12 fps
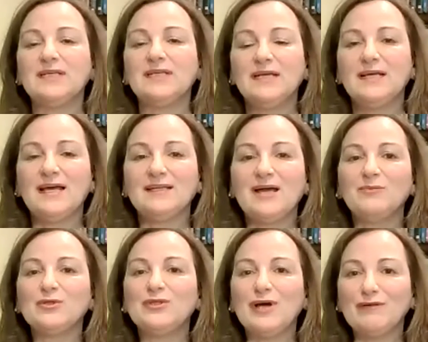And I would
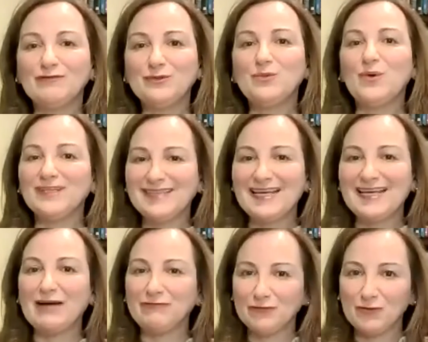love to one day
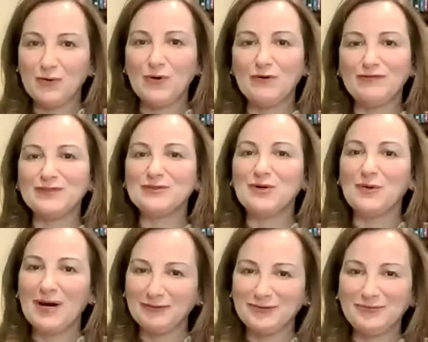after COVID go
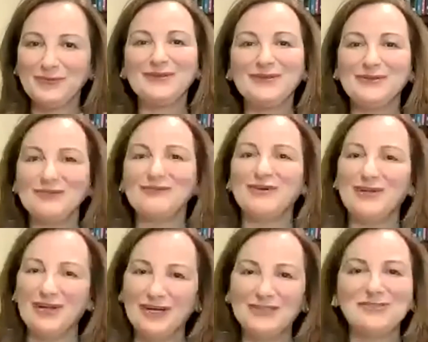out with you for
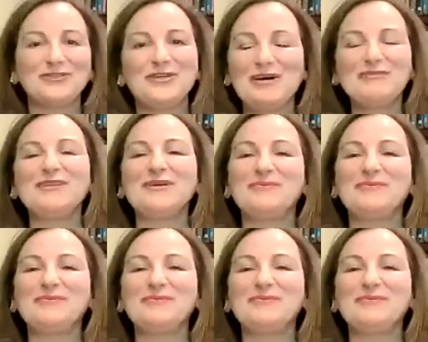lunch or coffee,